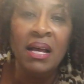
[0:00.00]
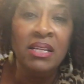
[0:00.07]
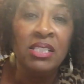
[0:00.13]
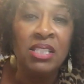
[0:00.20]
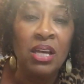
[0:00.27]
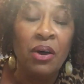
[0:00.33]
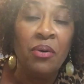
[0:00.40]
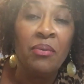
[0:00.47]

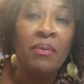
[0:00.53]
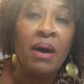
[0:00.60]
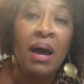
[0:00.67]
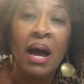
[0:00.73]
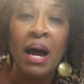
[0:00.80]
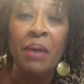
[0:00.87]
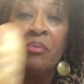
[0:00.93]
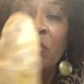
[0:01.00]
So
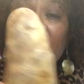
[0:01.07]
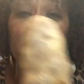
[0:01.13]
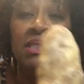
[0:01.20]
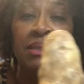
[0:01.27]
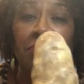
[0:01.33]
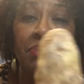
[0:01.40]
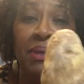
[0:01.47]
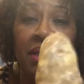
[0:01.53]
I'm going
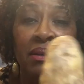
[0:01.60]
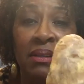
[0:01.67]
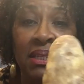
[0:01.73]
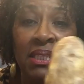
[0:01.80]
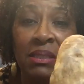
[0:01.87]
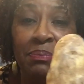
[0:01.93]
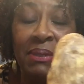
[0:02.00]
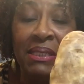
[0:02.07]
to peel
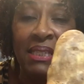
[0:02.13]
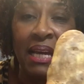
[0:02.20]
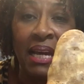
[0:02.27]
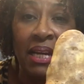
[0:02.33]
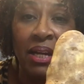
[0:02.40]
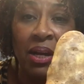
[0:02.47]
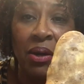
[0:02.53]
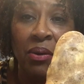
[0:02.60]
this
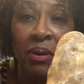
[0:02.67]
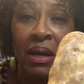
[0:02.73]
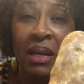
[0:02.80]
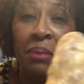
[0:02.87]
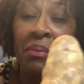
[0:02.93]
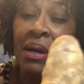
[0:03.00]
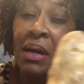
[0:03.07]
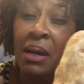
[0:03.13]
potato and
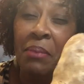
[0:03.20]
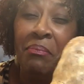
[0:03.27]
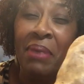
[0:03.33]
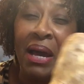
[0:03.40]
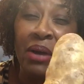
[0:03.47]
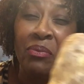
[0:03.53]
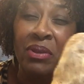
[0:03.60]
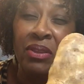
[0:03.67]
I'm going to come
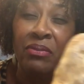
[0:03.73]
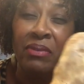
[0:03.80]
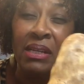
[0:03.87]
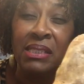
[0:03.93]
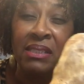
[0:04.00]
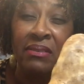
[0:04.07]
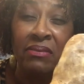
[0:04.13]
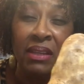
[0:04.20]
back with the
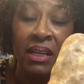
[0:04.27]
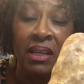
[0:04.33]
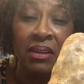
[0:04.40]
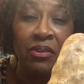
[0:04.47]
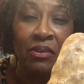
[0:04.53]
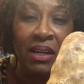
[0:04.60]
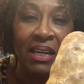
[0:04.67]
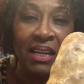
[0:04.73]
rest of the
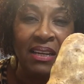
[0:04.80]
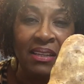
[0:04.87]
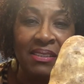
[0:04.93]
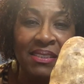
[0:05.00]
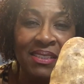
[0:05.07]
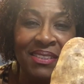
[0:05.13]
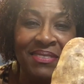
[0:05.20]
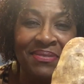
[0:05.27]

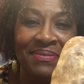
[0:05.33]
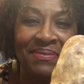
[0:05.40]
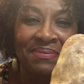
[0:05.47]
ingredients.